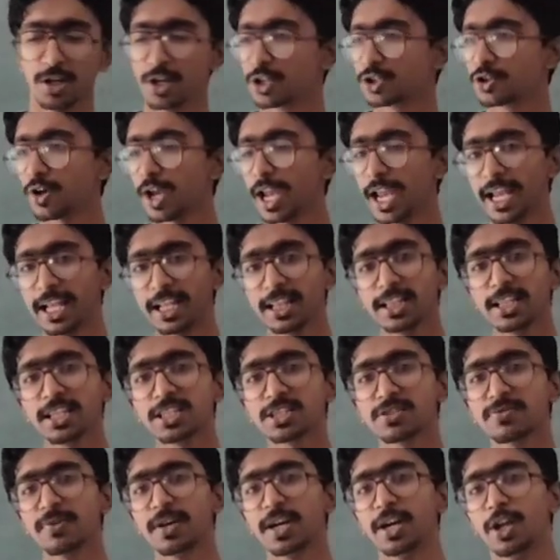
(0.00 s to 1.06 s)
So in
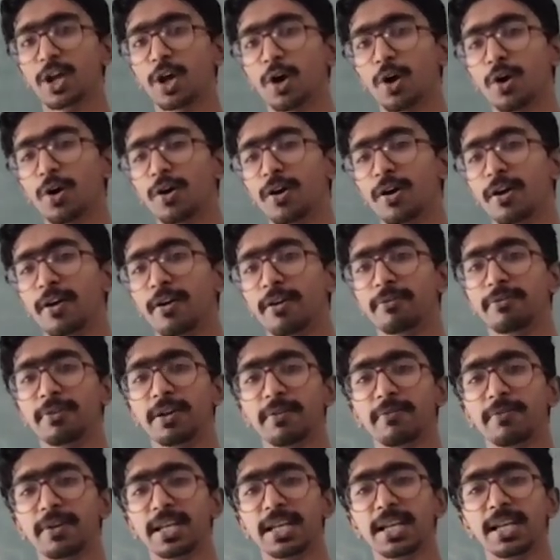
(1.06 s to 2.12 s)
this video, we
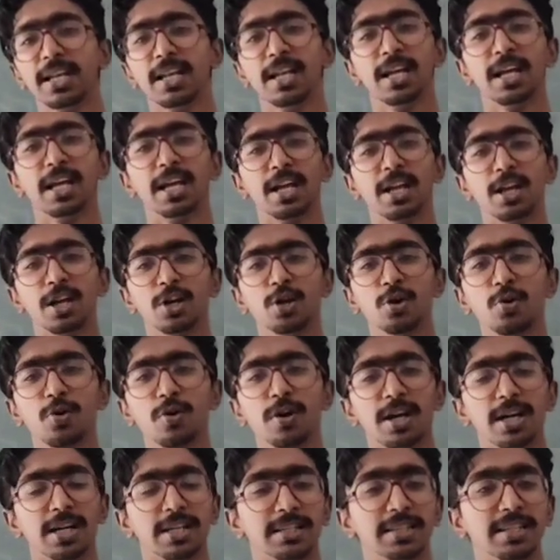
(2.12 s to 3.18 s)
will
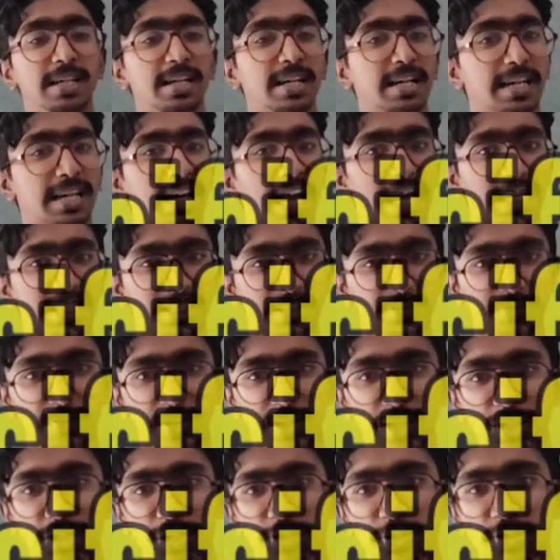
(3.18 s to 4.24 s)
look the
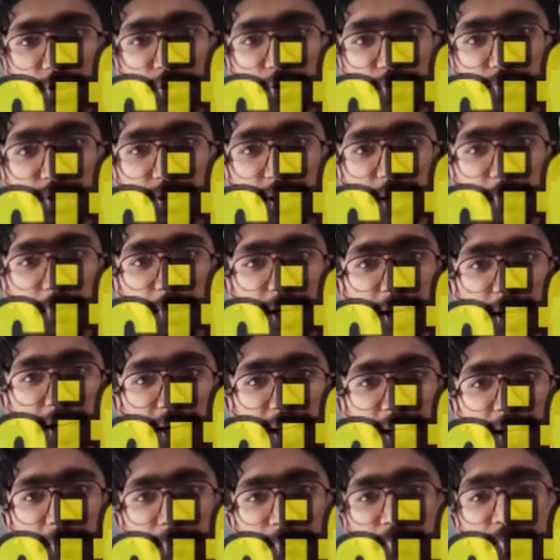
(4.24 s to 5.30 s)
classifications of
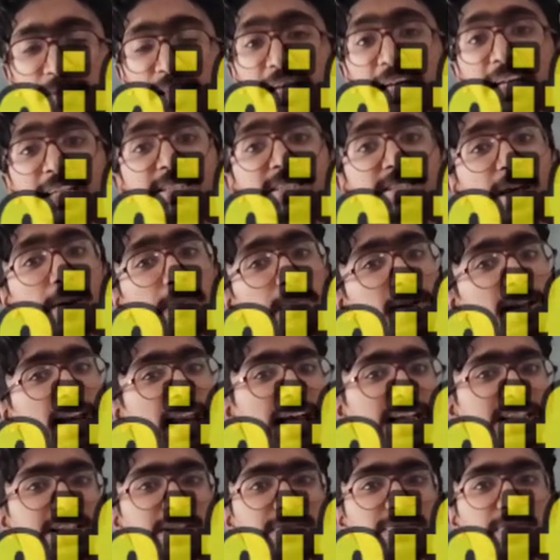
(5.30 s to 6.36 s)
stability, its
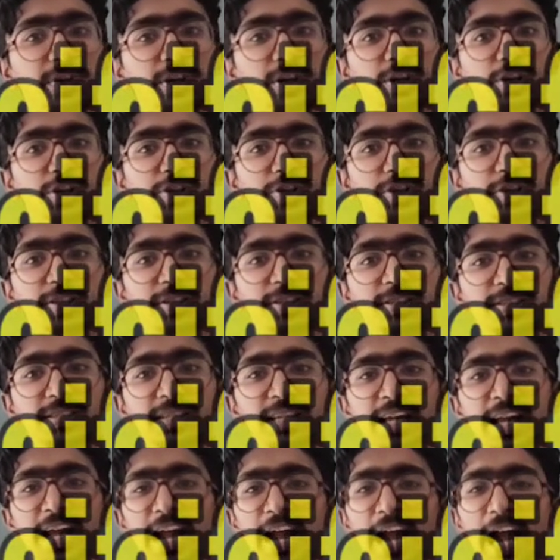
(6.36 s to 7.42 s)
sub-classifications,
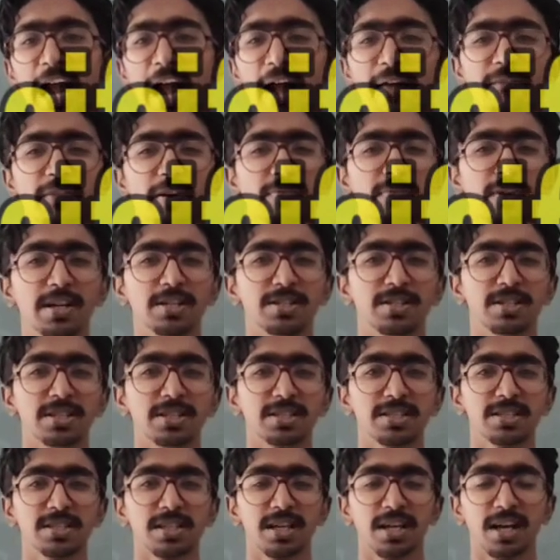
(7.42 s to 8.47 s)
and we will
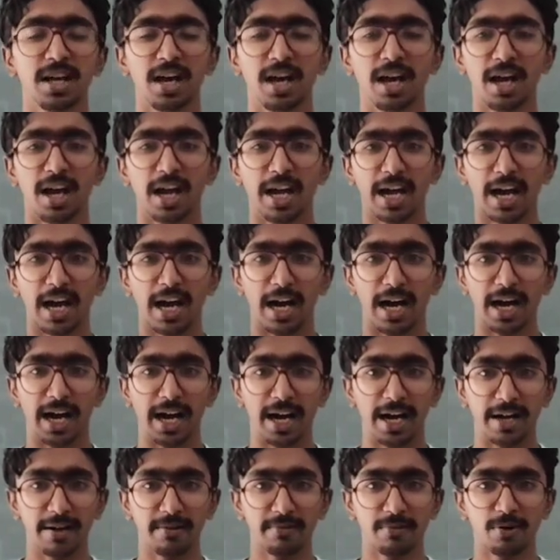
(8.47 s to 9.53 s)
just
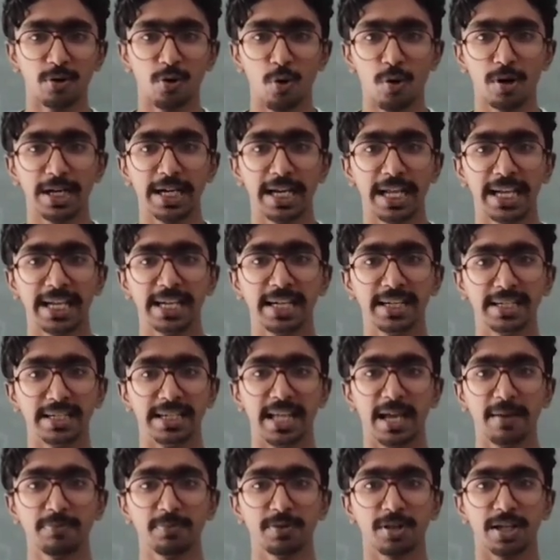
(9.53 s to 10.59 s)
go in
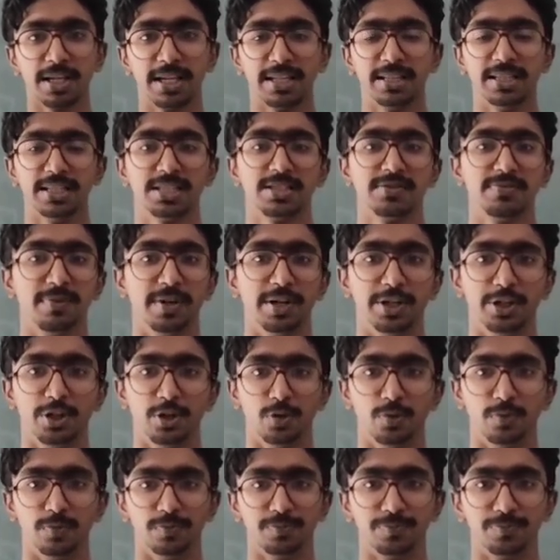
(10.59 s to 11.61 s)
depth in this video.